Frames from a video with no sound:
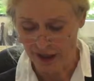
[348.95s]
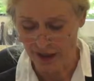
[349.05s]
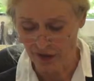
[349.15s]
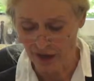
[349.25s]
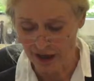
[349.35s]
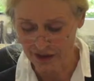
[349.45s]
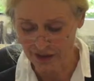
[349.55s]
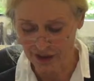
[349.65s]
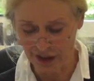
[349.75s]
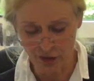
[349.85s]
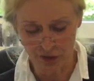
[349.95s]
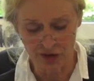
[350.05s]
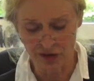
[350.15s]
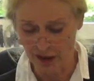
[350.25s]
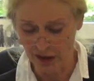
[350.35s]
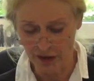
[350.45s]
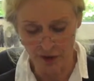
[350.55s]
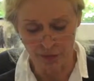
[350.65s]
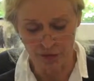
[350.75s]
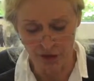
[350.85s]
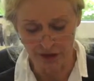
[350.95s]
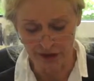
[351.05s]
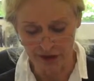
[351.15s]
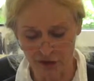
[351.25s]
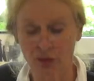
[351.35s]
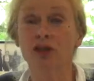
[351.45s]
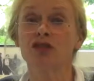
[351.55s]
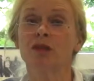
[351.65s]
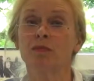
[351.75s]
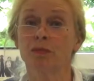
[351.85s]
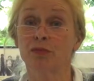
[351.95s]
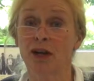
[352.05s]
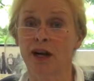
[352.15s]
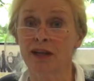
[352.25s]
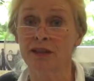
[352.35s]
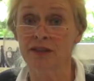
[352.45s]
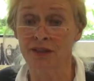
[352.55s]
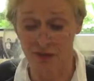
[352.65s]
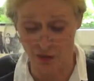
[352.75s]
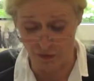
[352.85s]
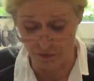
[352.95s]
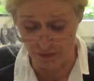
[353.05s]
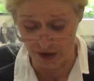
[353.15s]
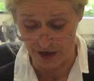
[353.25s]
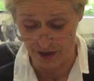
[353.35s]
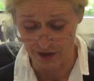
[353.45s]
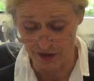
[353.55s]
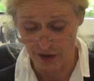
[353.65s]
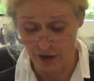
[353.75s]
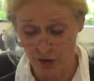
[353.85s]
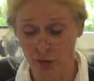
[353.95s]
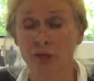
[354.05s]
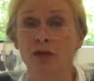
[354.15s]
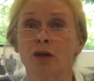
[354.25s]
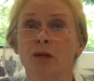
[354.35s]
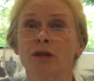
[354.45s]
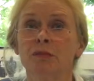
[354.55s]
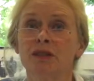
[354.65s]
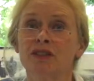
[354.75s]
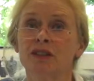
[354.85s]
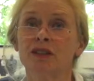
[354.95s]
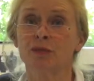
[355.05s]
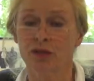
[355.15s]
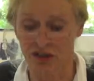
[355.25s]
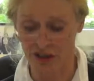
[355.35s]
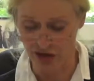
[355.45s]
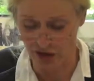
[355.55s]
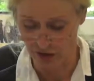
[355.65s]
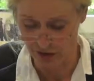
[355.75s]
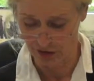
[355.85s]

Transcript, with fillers: and thus he could sell the products for a cheaper price compared to the normal business procedure,